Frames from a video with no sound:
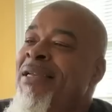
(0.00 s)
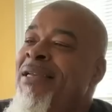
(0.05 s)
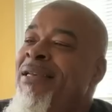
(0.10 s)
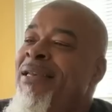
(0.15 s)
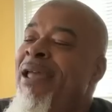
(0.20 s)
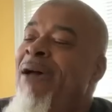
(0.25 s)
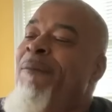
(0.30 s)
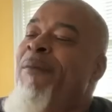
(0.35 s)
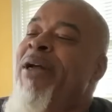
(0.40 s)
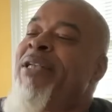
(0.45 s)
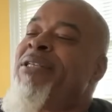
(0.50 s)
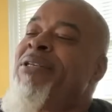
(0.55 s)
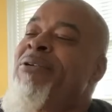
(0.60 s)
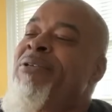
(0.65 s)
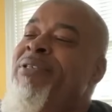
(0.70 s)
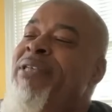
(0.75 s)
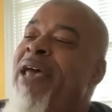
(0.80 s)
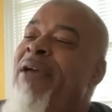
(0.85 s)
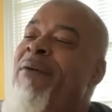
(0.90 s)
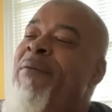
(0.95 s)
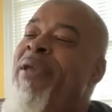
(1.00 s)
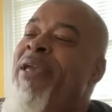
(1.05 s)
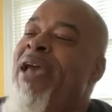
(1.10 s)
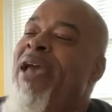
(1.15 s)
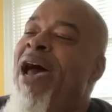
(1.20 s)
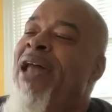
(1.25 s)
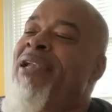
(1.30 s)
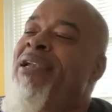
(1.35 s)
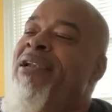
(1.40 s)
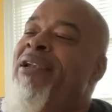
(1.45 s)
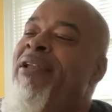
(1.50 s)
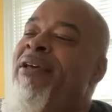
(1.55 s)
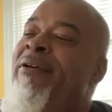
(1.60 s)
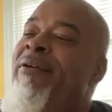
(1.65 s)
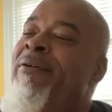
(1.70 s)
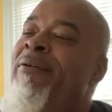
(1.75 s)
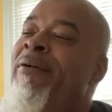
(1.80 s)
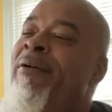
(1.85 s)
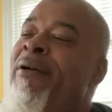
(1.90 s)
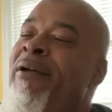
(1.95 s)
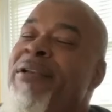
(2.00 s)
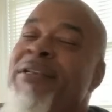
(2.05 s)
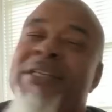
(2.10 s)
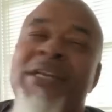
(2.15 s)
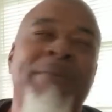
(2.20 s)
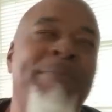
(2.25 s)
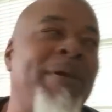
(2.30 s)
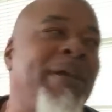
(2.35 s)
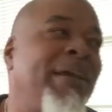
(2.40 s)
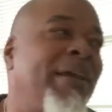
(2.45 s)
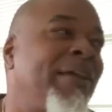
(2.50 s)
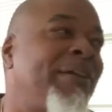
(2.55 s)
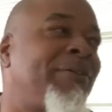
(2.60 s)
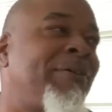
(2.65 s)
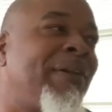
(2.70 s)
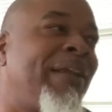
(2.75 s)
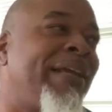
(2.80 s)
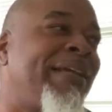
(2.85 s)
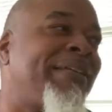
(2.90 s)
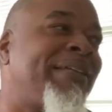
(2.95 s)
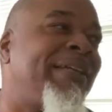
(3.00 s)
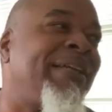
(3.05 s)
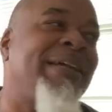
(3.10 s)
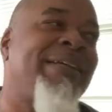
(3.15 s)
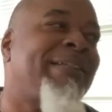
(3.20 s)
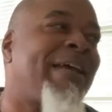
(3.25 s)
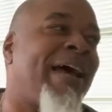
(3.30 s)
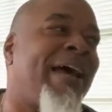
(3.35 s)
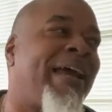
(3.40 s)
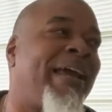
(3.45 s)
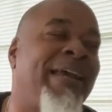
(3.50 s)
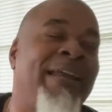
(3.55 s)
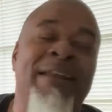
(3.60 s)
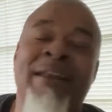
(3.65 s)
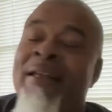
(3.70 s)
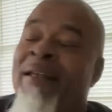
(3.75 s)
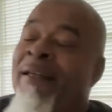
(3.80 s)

Now, what you say we got to do, Jimmy? Is you listening? Cause I ain't.